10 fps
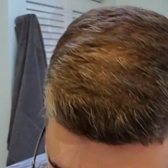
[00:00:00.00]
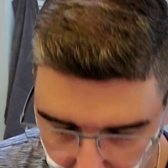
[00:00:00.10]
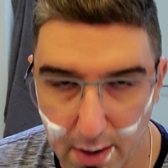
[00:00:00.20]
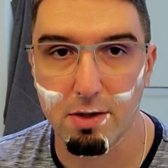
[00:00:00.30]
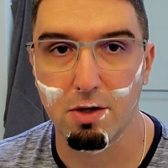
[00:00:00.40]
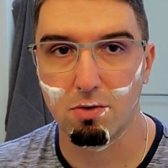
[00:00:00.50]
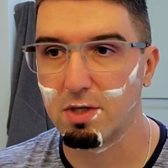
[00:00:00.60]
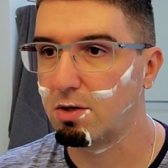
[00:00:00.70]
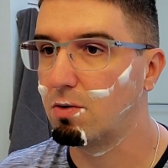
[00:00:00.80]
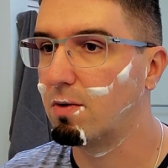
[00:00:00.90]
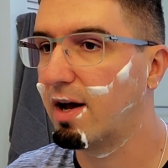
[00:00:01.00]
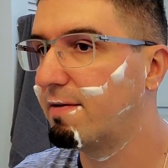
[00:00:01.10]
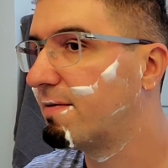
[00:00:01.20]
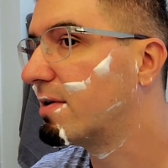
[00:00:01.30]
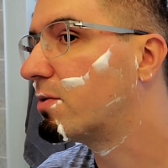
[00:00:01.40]
I guarantee you that you will
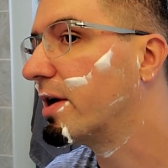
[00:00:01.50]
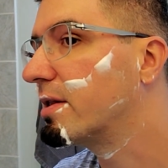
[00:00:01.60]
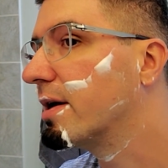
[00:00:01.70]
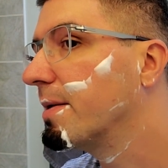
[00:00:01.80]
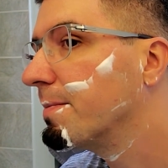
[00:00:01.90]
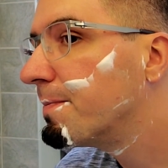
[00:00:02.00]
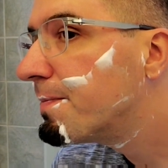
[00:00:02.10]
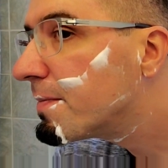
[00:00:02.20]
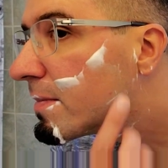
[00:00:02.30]
have a great time.